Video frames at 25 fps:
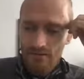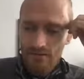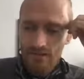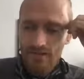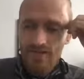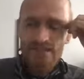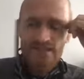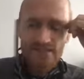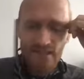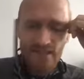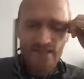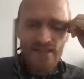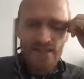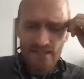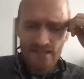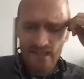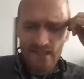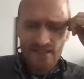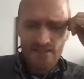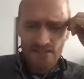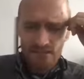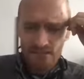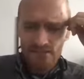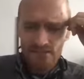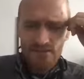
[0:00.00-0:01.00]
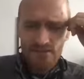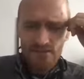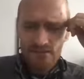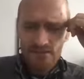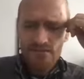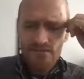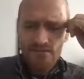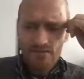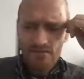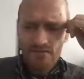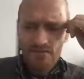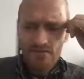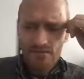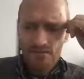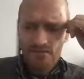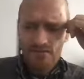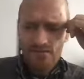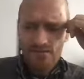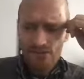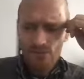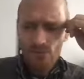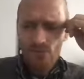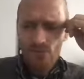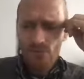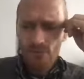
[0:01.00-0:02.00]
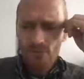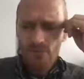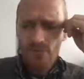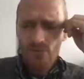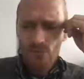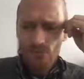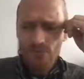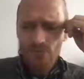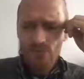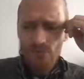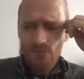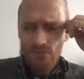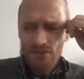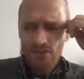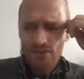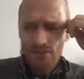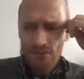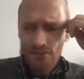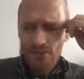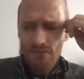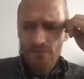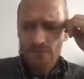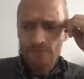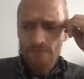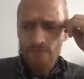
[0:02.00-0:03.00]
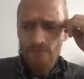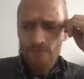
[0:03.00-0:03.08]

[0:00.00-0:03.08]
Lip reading: stay connected. So it was really good.